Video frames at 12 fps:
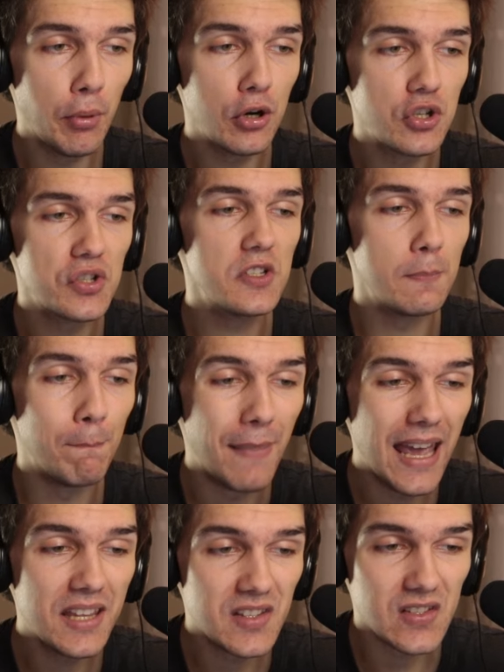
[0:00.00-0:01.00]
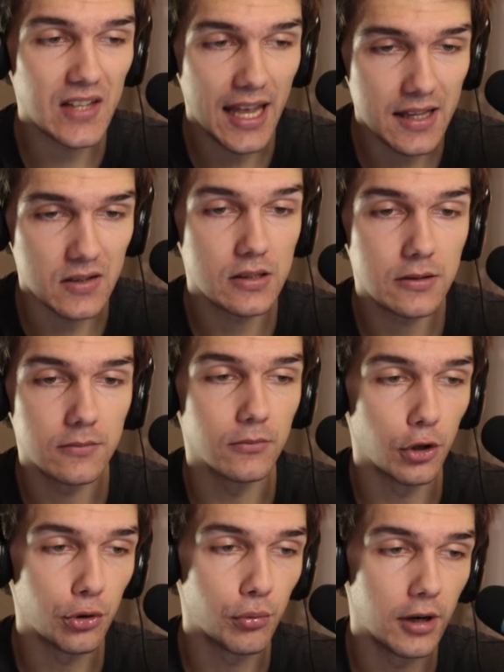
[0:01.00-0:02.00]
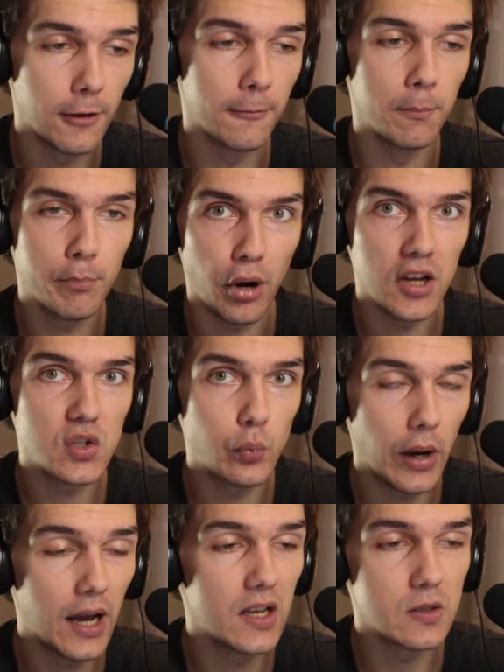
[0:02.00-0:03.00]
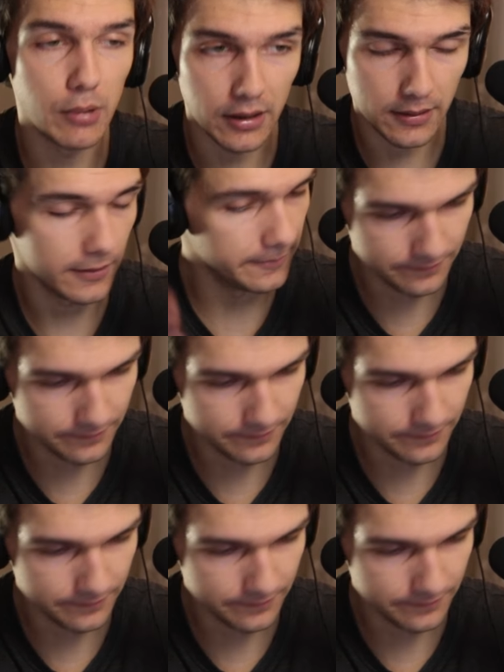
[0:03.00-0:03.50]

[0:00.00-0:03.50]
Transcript: purchases made sense. Not really price-wise, but